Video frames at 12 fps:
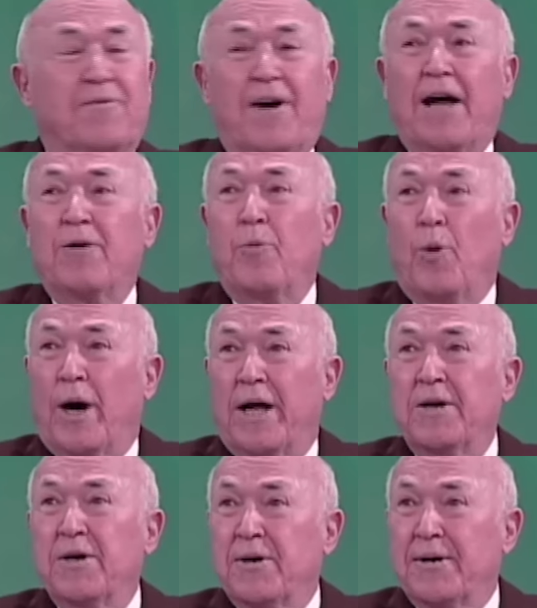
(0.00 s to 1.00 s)
find
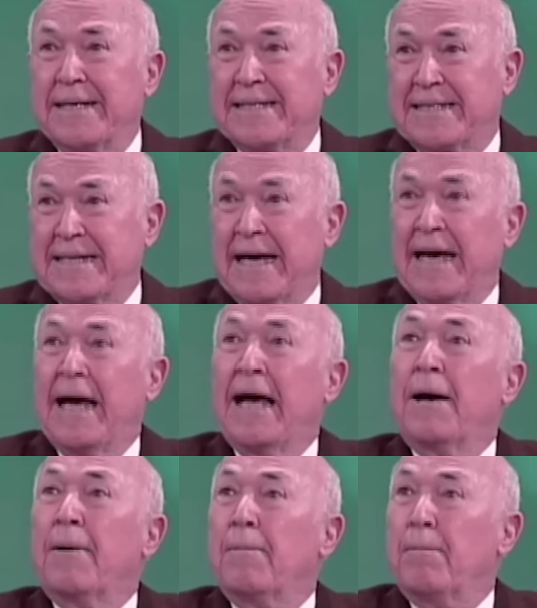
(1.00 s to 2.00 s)
one who is
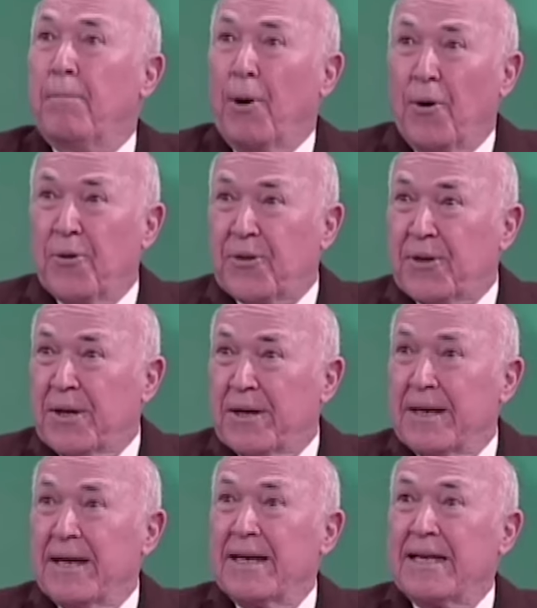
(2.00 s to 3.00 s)
both
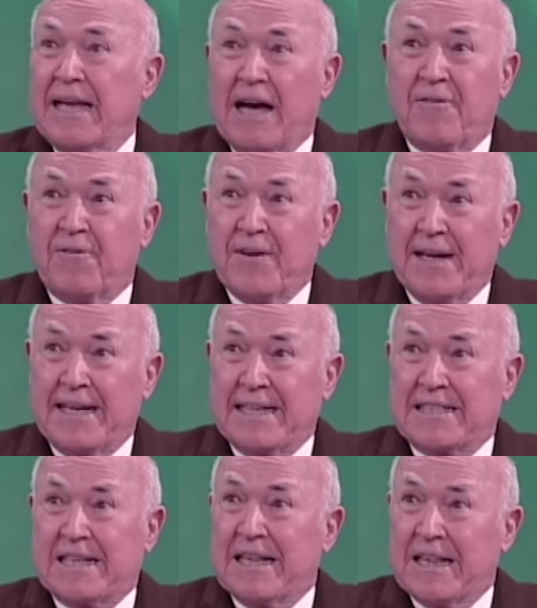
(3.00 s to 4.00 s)
deaf in
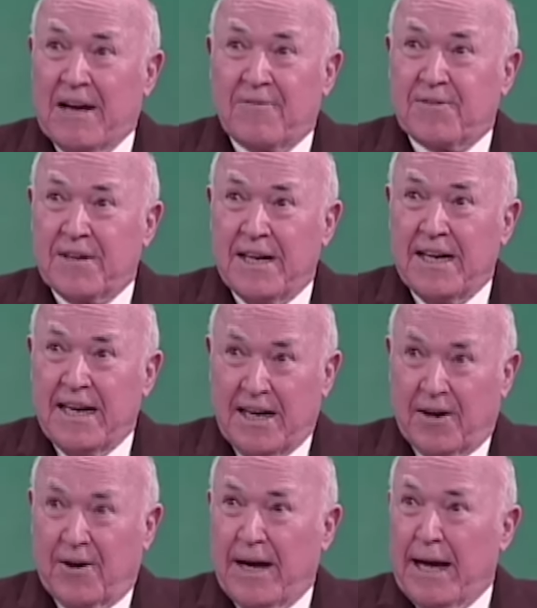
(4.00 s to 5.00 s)
his left
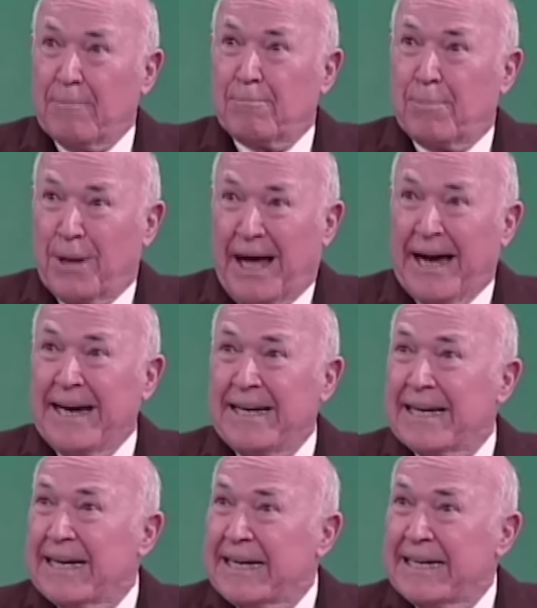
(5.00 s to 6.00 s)
ear and
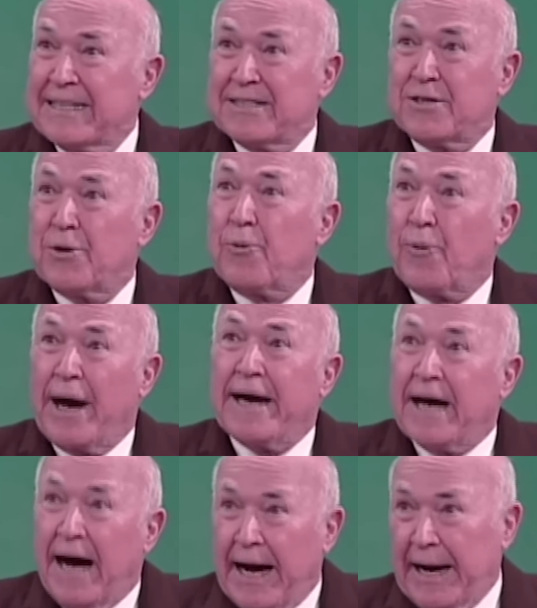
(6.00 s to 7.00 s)
blind in his
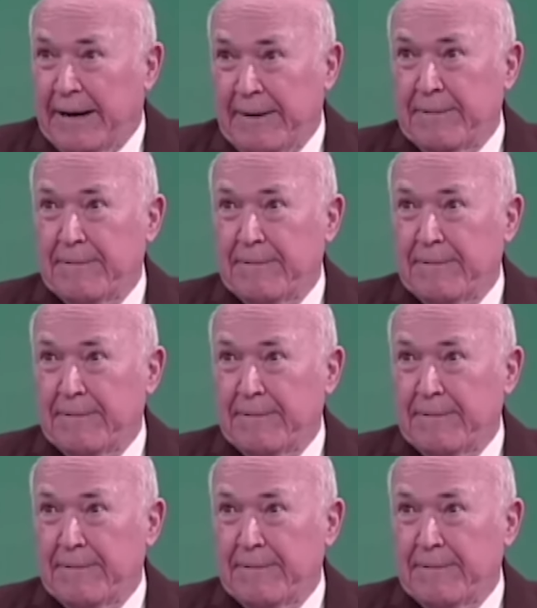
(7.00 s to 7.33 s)
right eye?